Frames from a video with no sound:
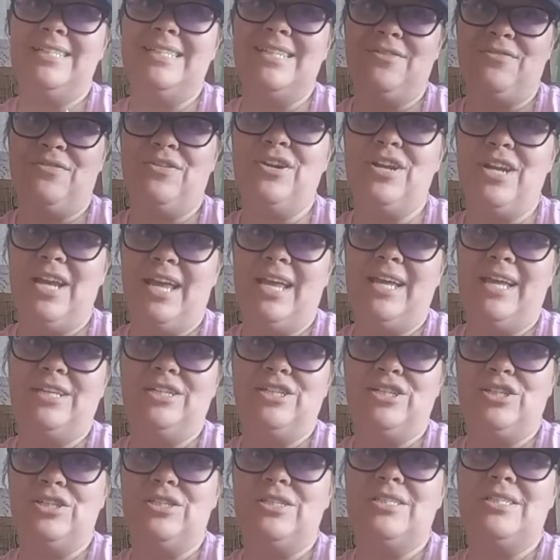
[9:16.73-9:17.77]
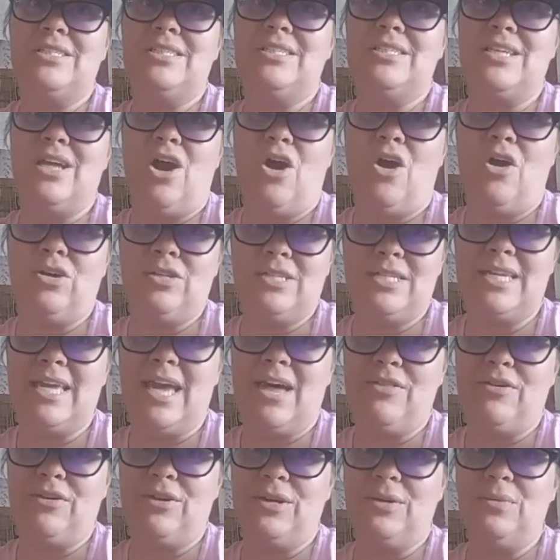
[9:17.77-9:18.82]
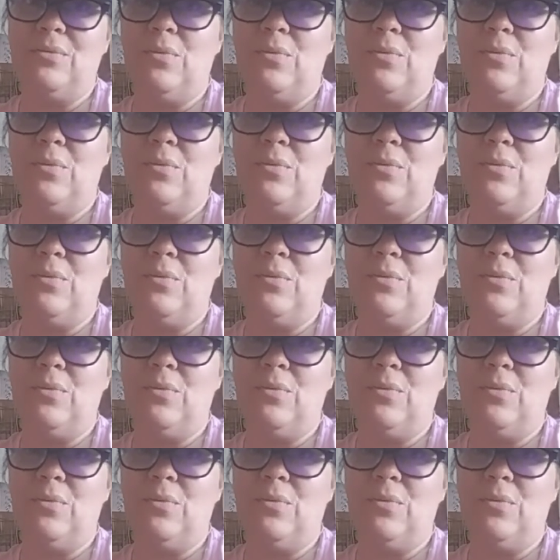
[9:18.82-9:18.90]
different ages all together in